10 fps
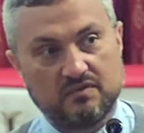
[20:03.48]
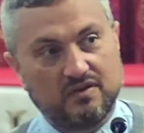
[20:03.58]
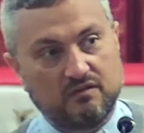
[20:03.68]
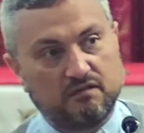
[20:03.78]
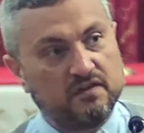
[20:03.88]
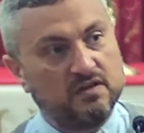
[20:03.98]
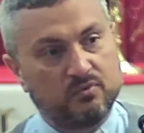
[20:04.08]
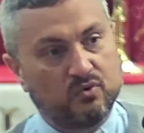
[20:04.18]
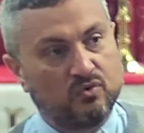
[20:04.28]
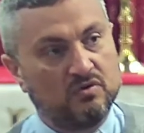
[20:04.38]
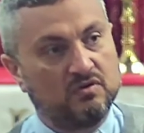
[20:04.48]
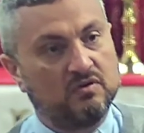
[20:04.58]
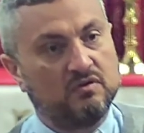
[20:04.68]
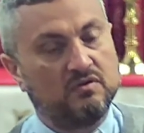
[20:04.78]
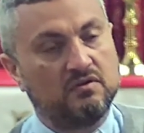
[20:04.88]
and feeble
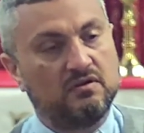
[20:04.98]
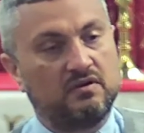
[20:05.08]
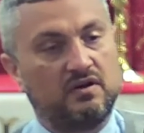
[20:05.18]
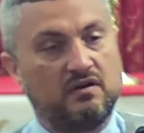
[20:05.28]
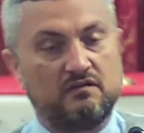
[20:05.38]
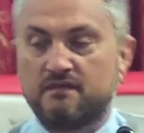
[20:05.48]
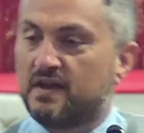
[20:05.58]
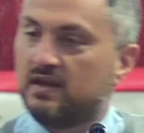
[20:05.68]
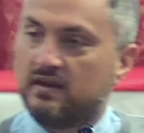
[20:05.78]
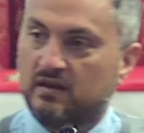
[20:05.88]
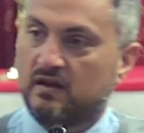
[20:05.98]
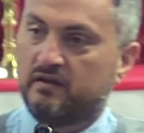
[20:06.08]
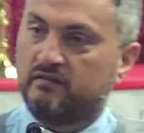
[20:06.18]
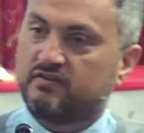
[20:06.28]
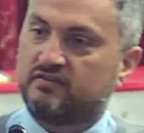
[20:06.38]
and failing
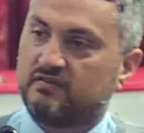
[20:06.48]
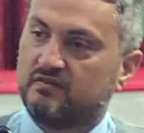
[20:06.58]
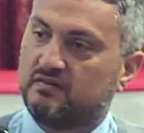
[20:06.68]
lives